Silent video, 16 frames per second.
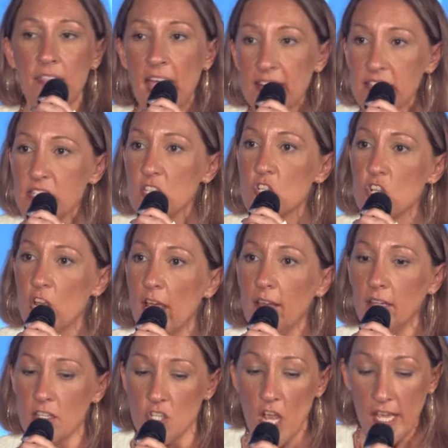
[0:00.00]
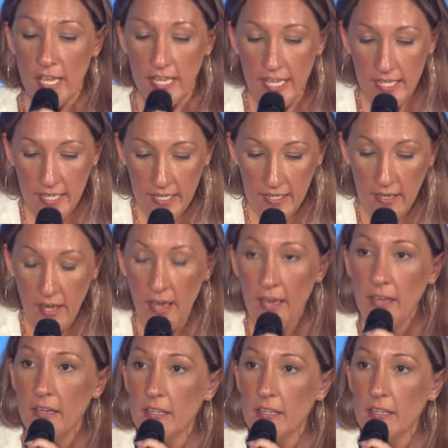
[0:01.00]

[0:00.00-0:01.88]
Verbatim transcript: That's the challenge. He